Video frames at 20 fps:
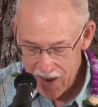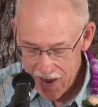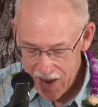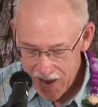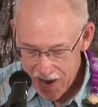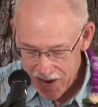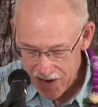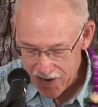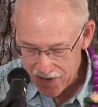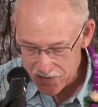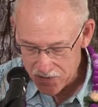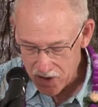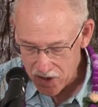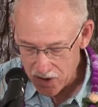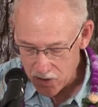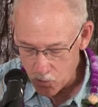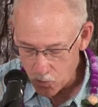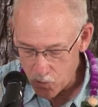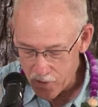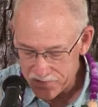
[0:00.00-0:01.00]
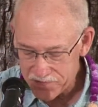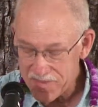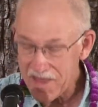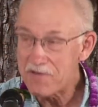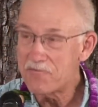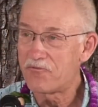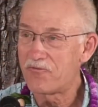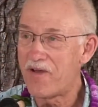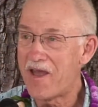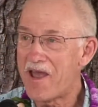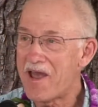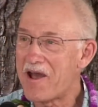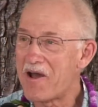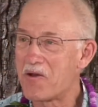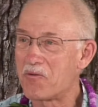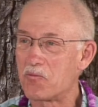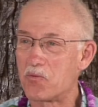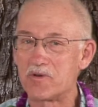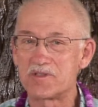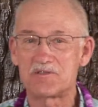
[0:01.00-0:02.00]
And what they
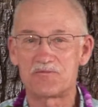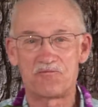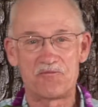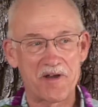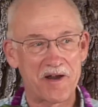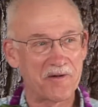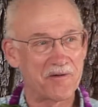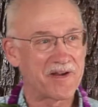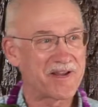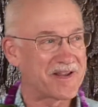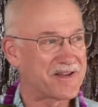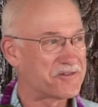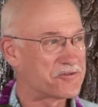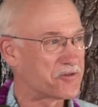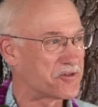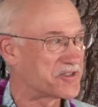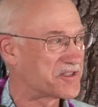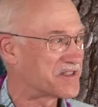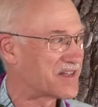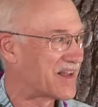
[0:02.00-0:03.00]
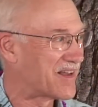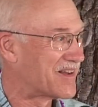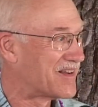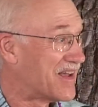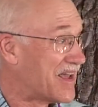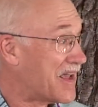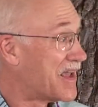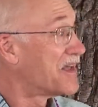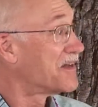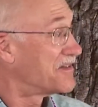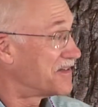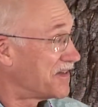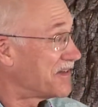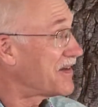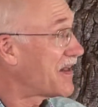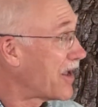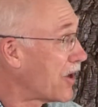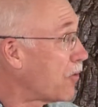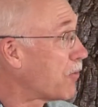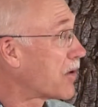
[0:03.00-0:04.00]
found was very interesting. It did
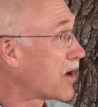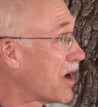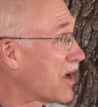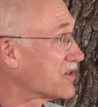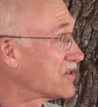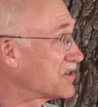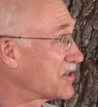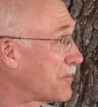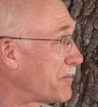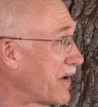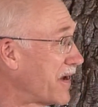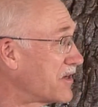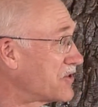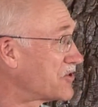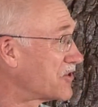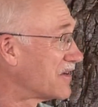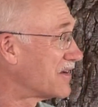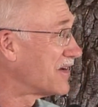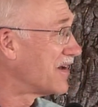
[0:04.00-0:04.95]
help constipation